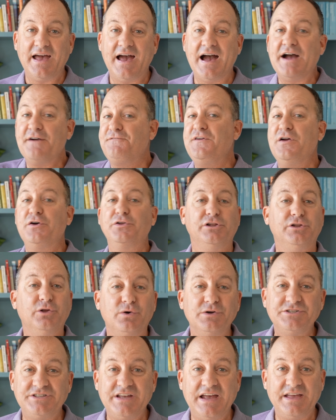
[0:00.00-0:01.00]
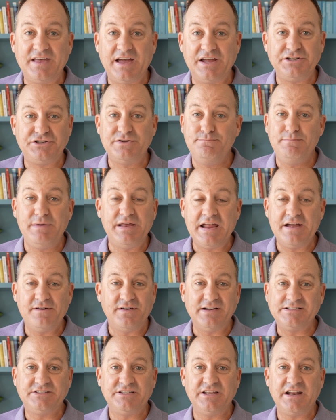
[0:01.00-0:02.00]
I feel the Lord saying that to many of
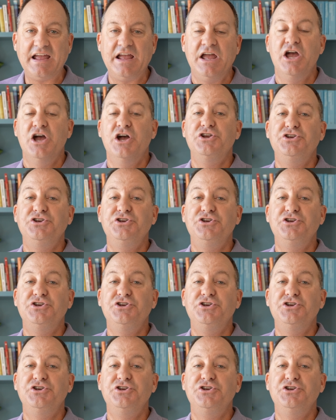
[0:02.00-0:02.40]
us today.